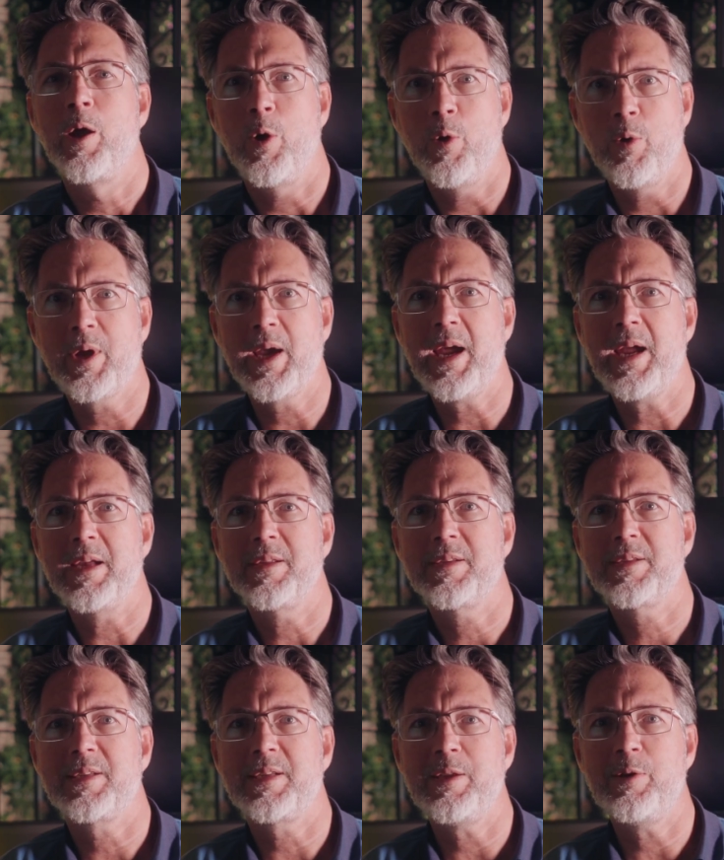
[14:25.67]
Okay,
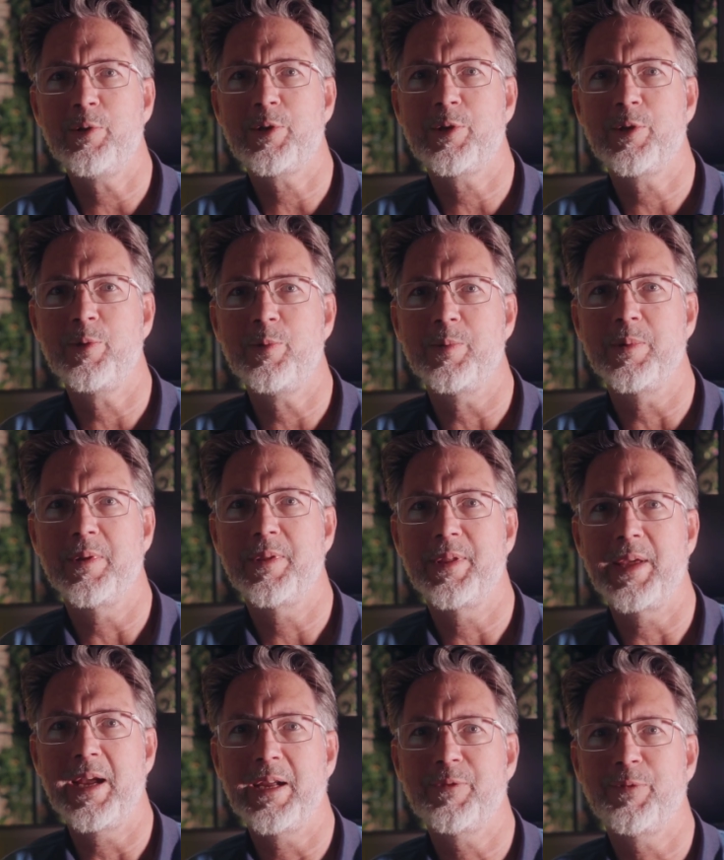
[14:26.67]
see you soon.
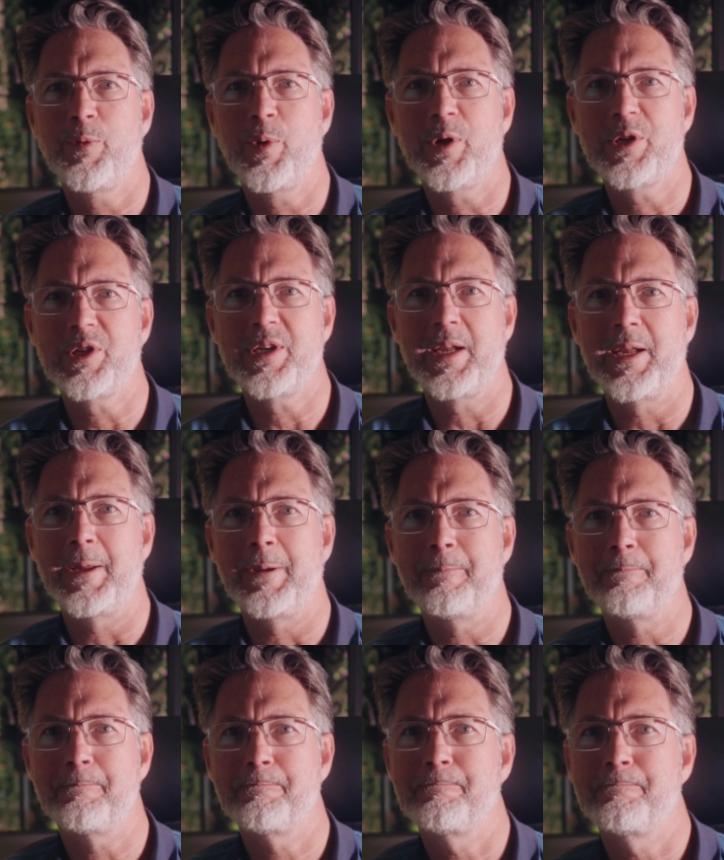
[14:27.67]
Thanks for watching.